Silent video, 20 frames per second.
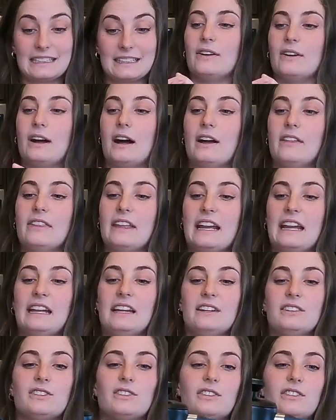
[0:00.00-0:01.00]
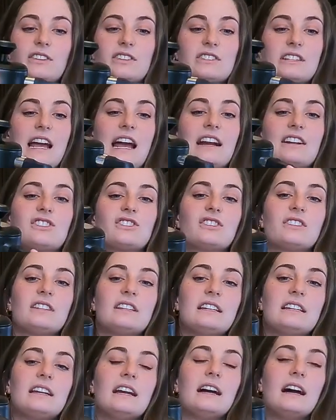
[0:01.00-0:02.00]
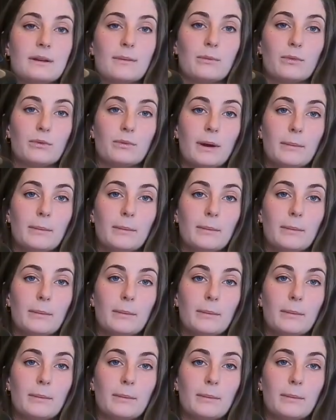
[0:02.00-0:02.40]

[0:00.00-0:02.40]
Now on the handle, there's actually some